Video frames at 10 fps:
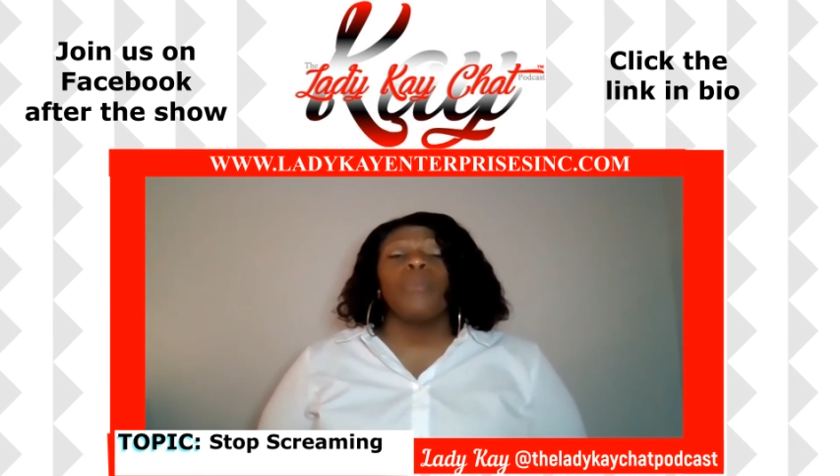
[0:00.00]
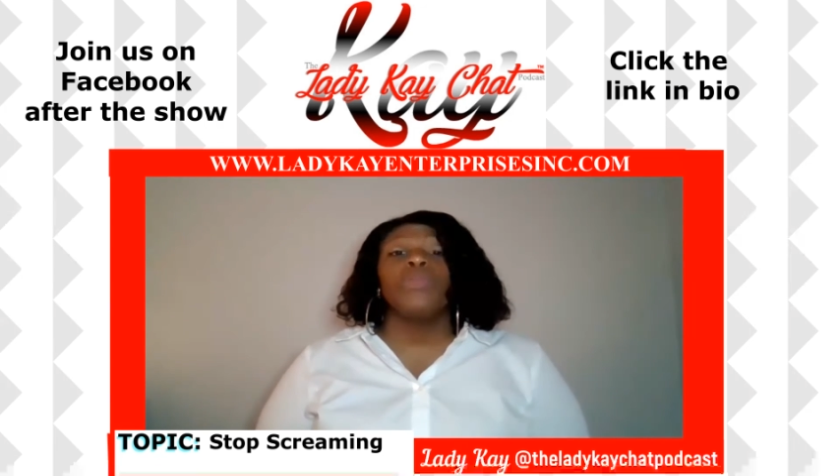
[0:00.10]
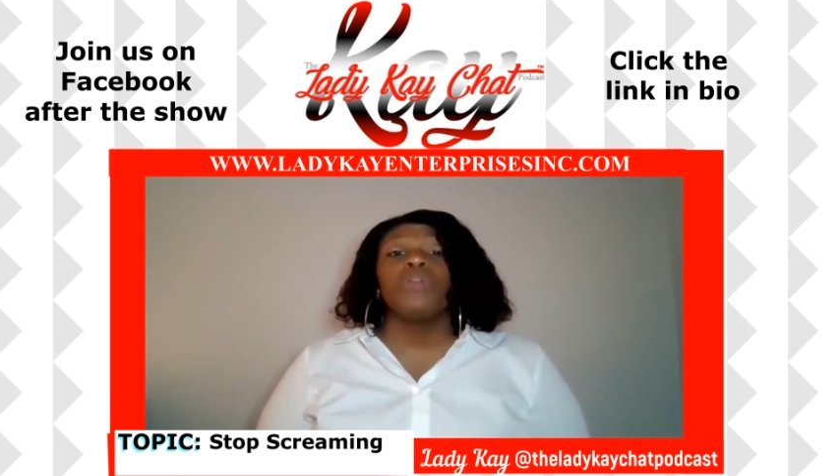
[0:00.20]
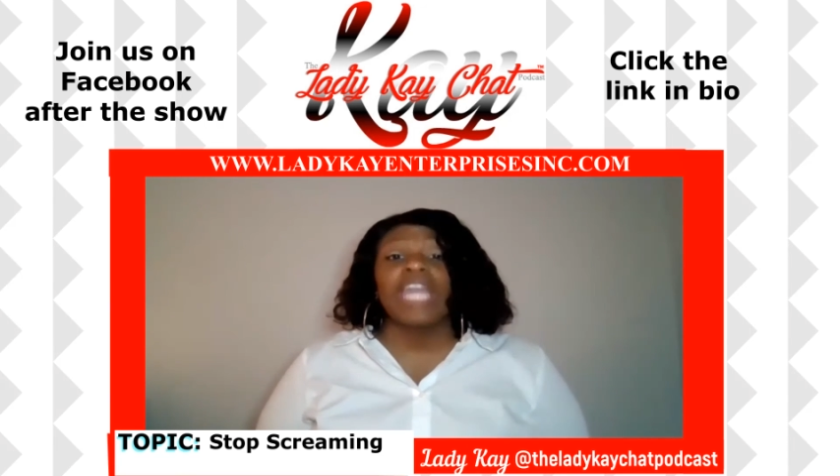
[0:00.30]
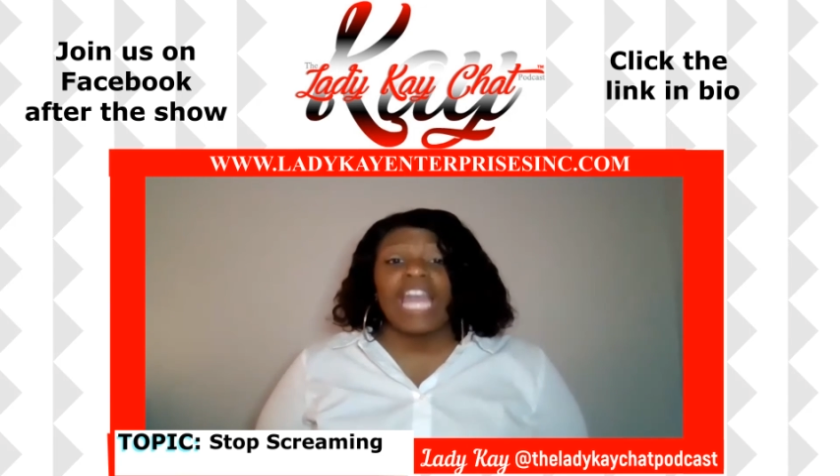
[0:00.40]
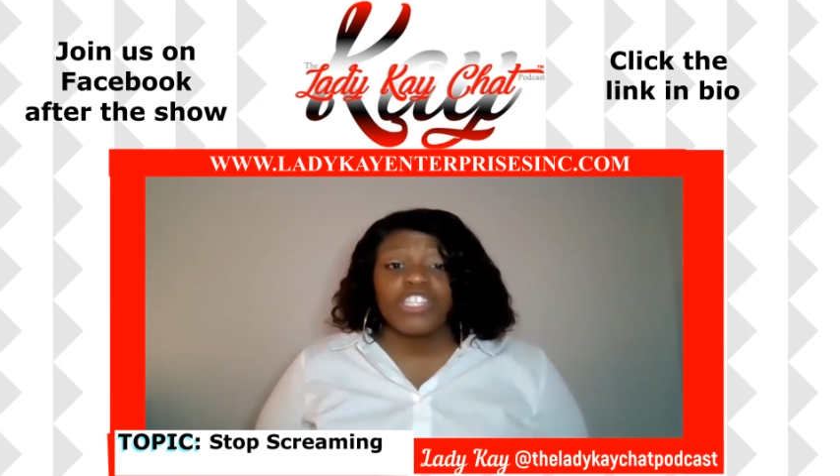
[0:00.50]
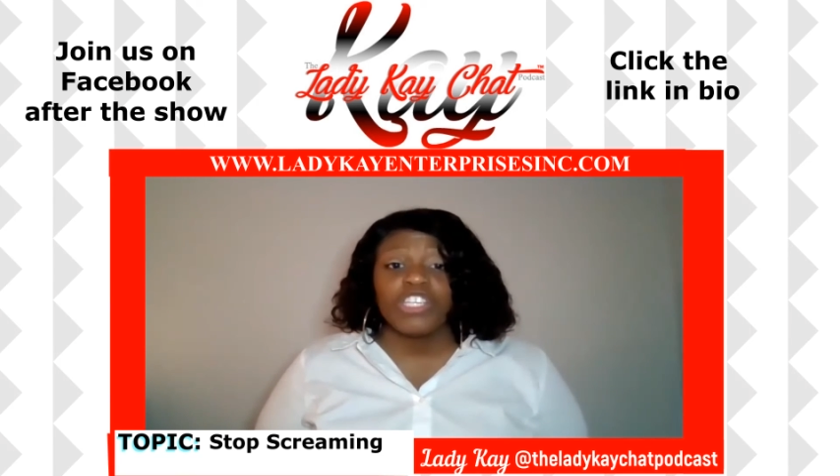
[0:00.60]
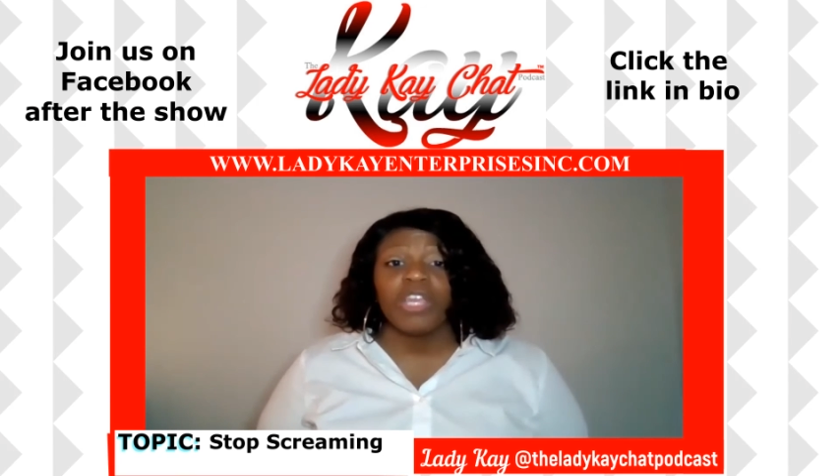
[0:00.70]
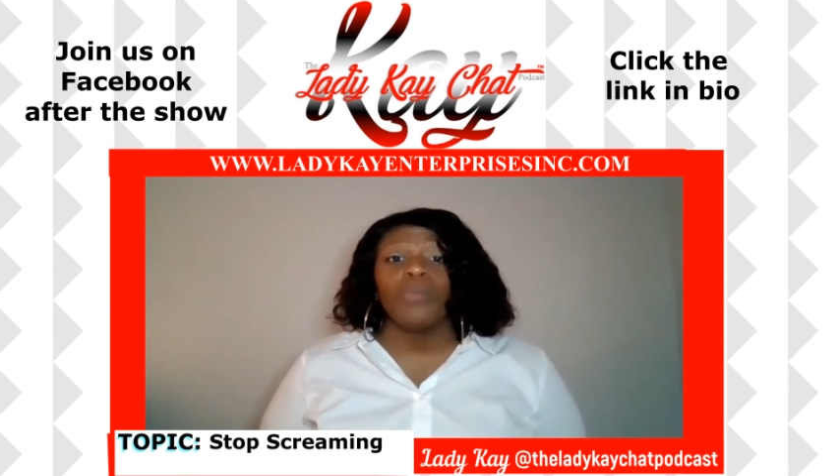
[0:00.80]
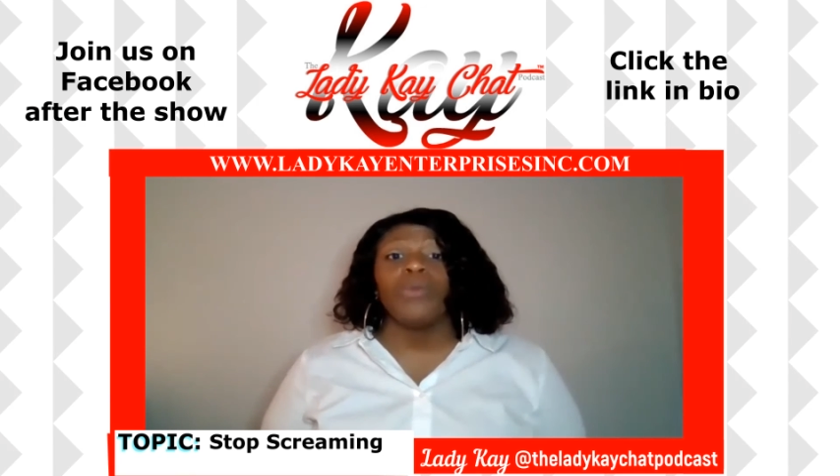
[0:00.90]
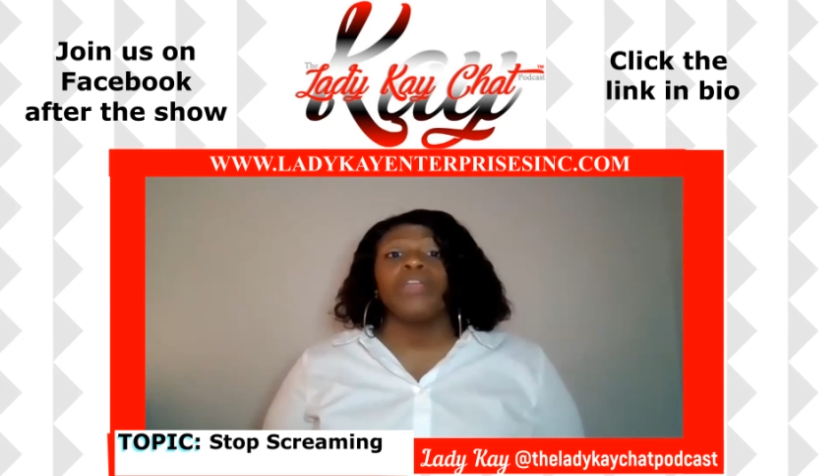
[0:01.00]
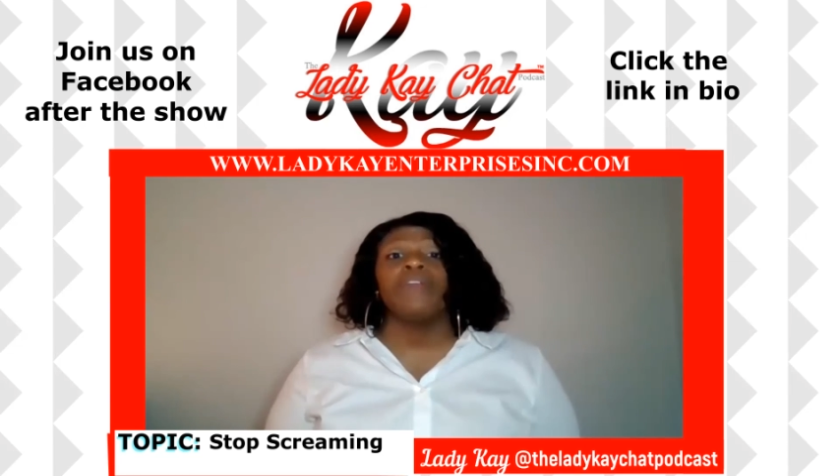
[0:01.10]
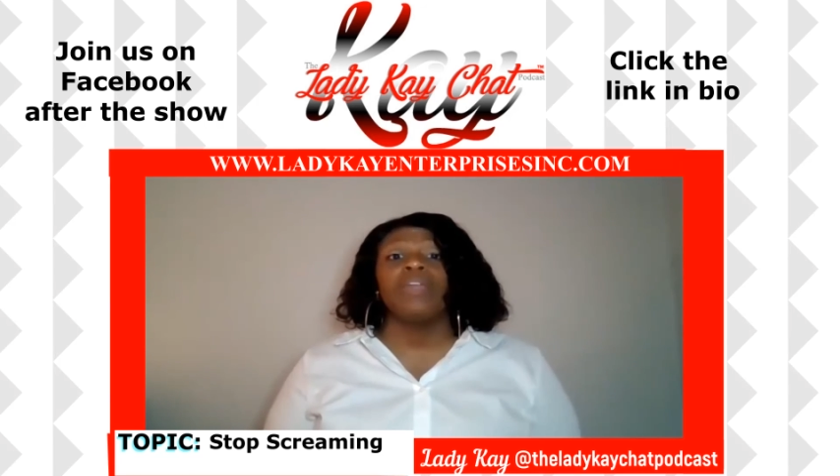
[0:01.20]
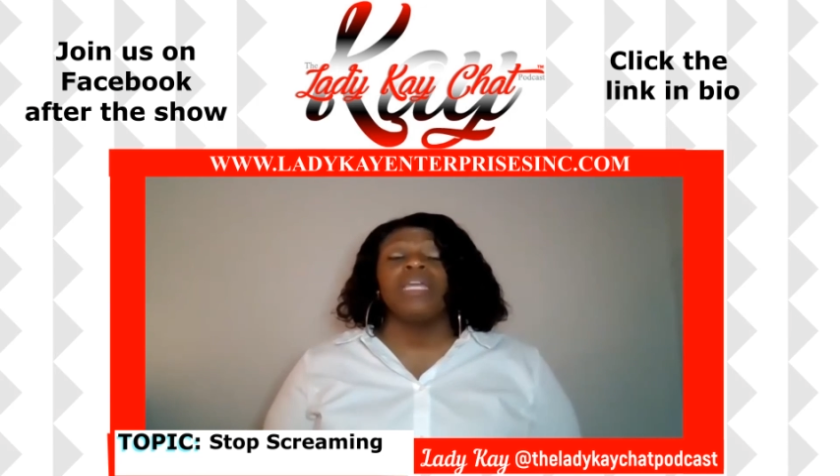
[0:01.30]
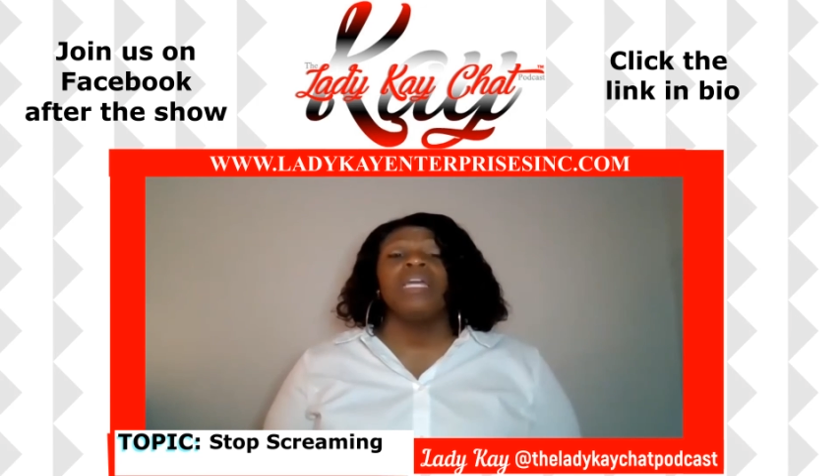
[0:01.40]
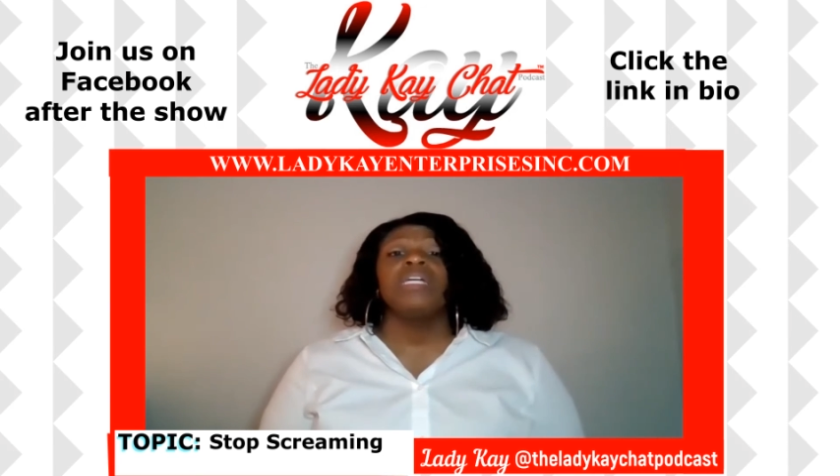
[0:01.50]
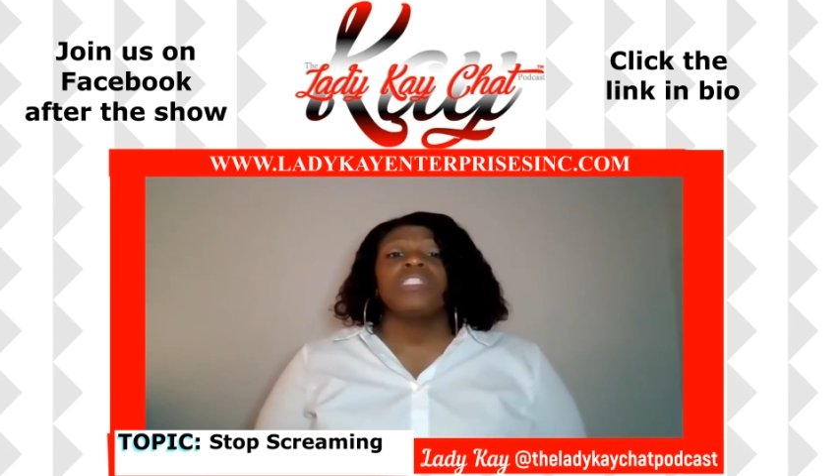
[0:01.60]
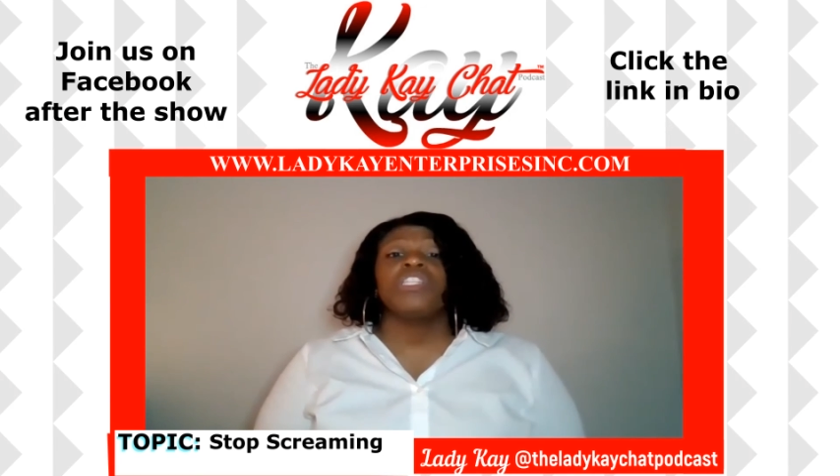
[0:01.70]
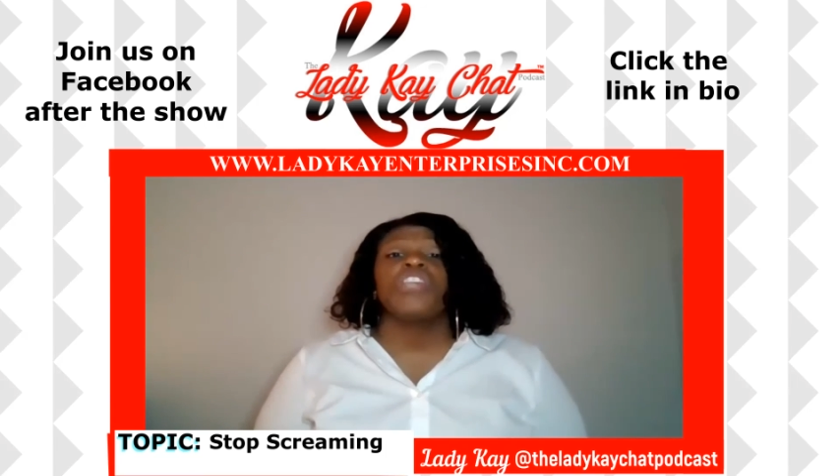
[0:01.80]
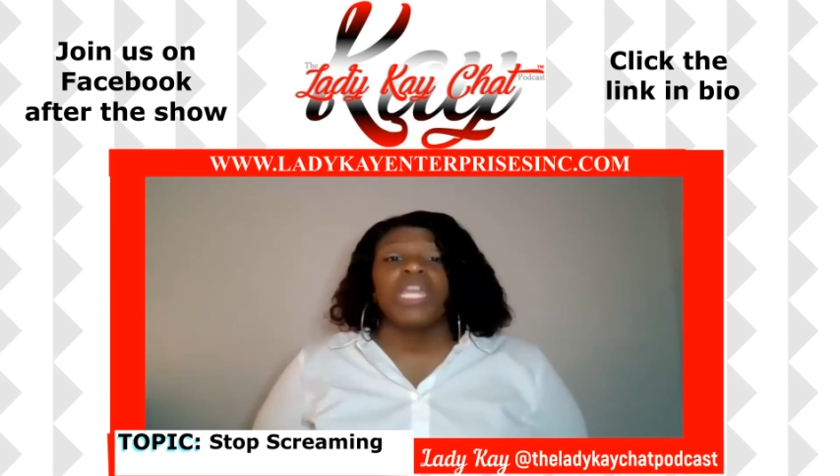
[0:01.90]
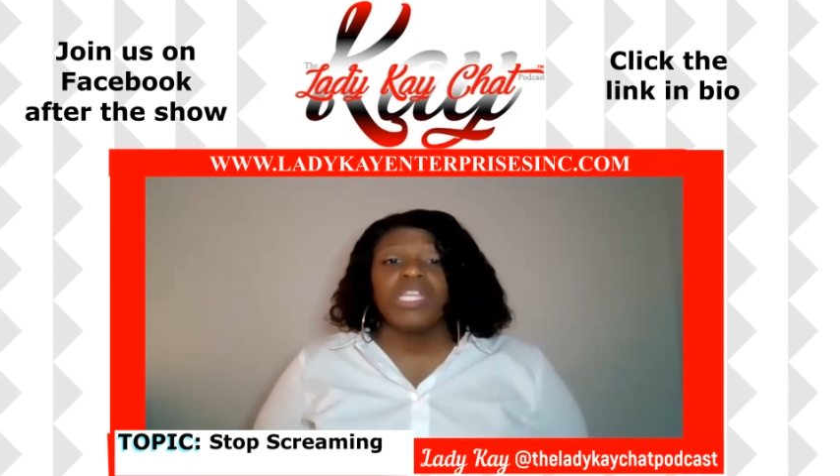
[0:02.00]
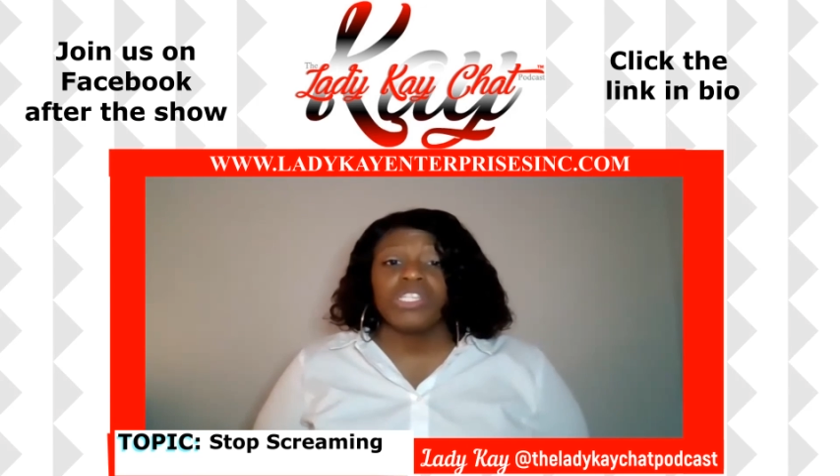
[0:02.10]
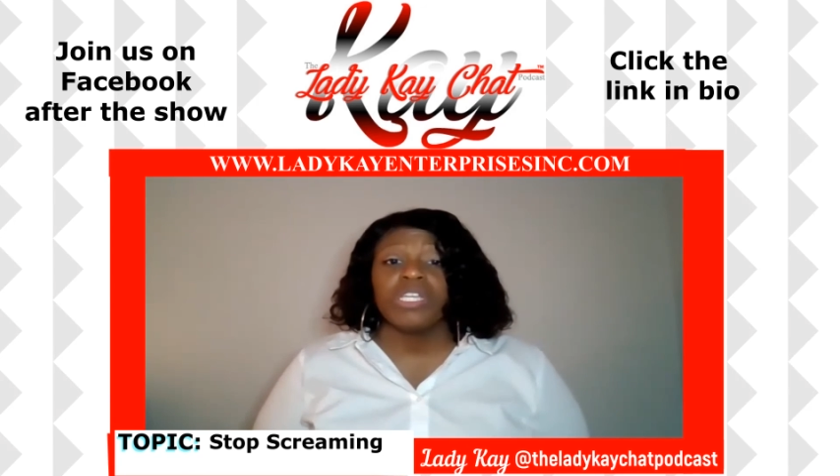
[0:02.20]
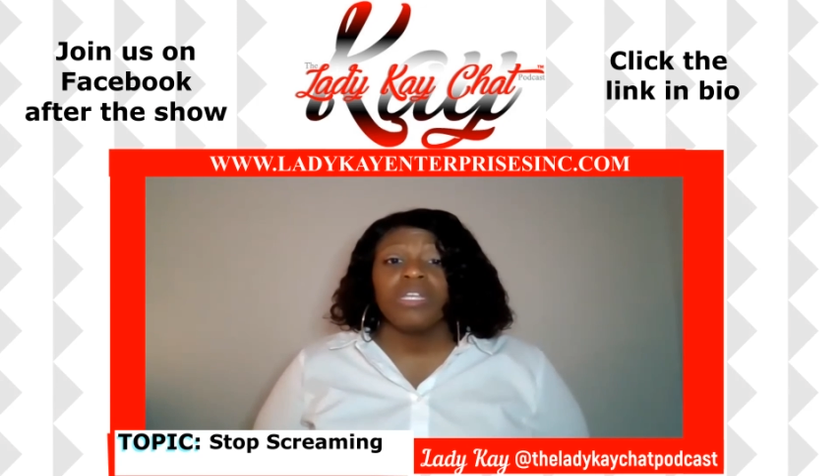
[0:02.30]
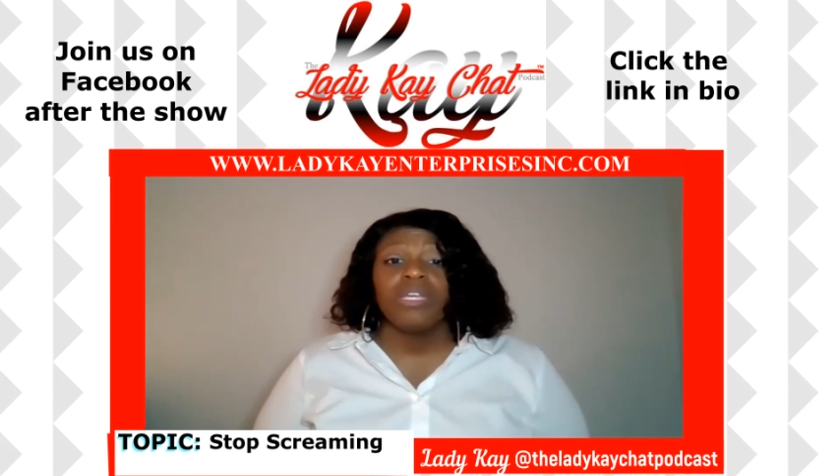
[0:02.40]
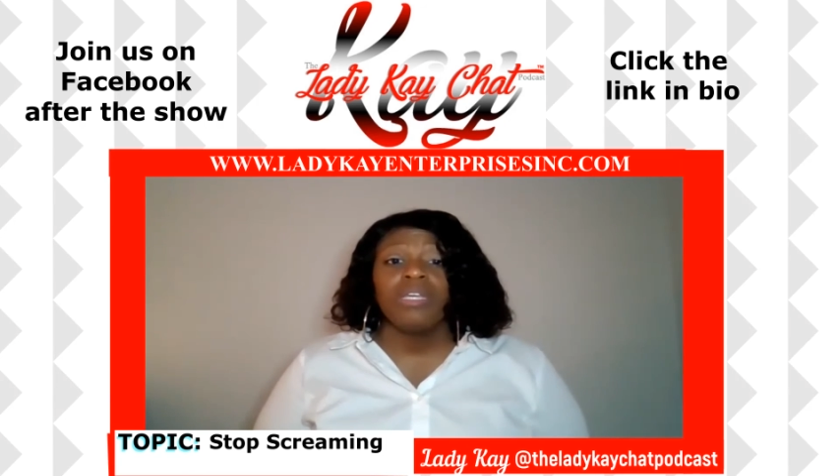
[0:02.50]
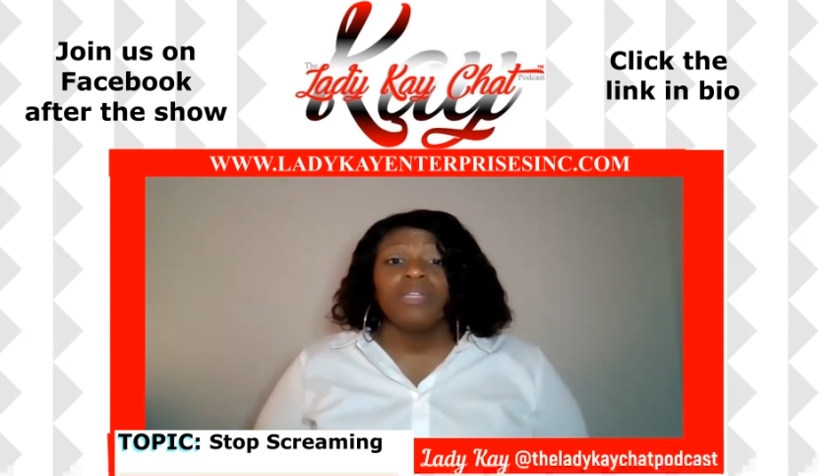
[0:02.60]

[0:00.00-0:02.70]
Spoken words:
when you catch it and when you're ready to change it.